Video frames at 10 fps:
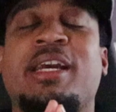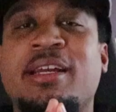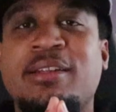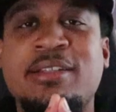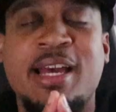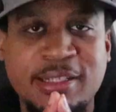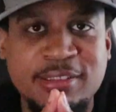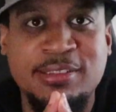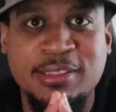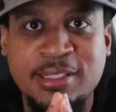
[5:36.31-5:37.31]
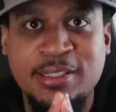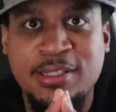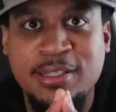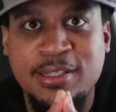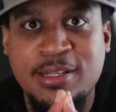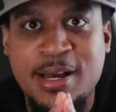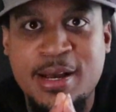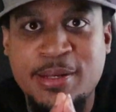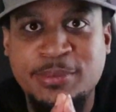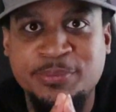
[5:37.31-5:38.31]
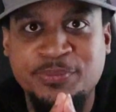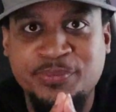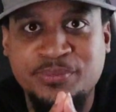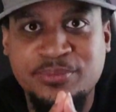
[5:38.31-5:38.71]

and yes, um,